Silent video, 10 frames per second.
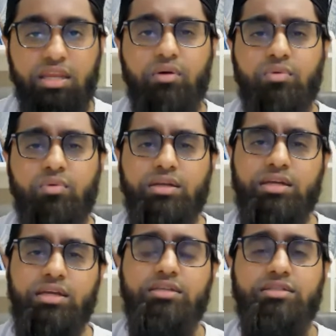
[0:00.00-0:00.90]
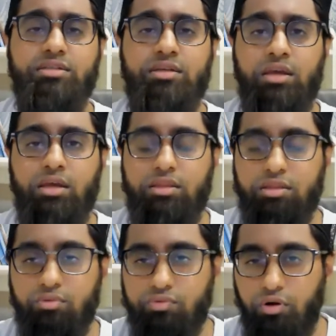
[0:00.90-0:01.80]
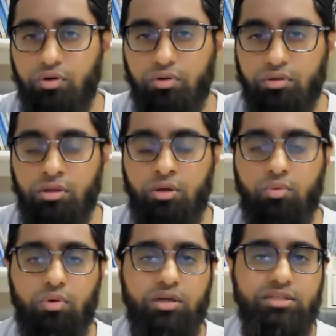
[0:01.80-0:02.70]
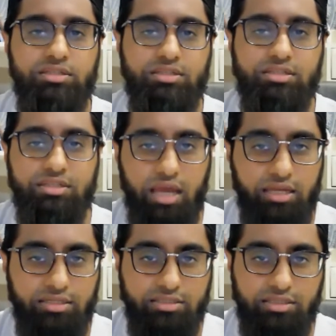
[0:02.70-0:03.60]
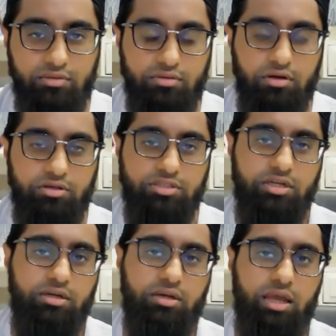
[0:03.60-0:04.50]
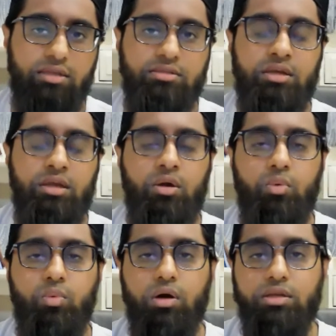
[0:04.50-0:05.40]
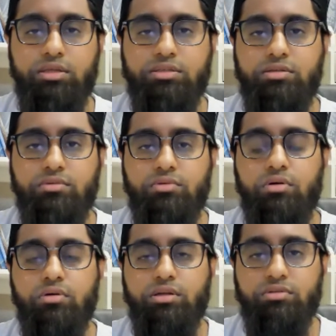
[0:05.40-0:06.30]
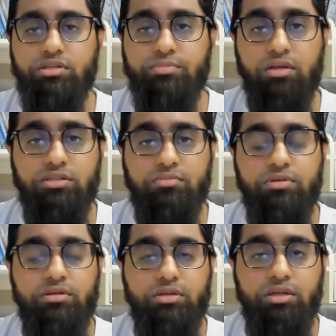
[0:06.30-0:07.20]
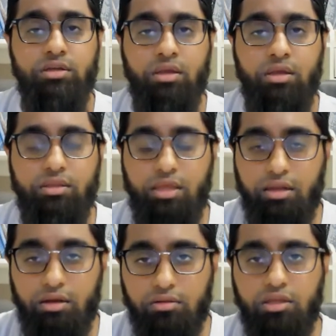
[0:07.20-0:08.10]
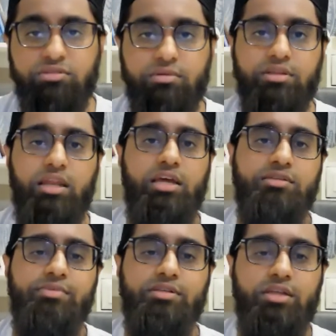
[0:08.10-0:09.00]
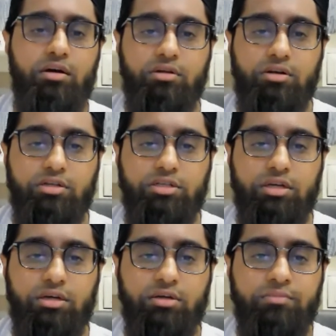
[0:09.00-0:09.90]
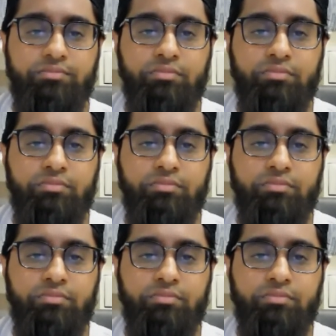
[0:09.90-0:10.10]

Now, what is the role? What is the status that our shaykh has? What is the role and responsibility that Allah subhanahu wa ta'ala has bestowed on our shaykh?